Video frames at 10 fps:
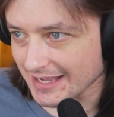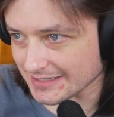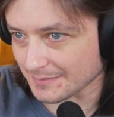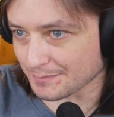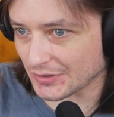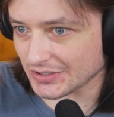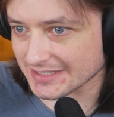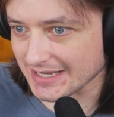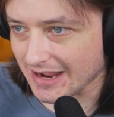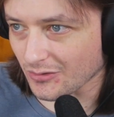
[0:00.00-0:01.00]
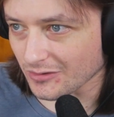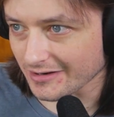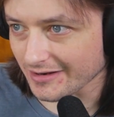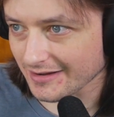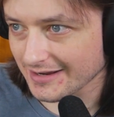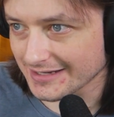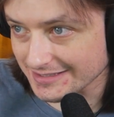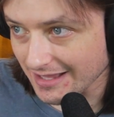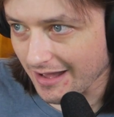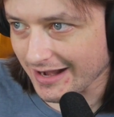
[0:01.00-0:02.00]
as it bursts outward.
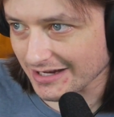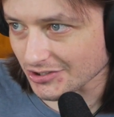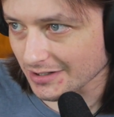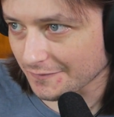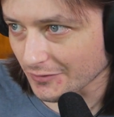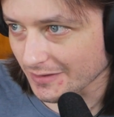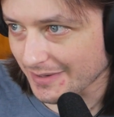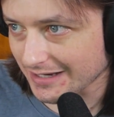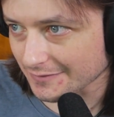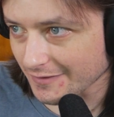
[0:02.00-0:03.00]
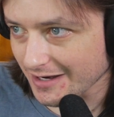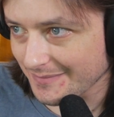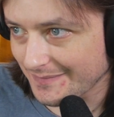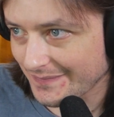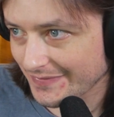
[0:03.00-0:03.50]
It's not actually a full impact frame.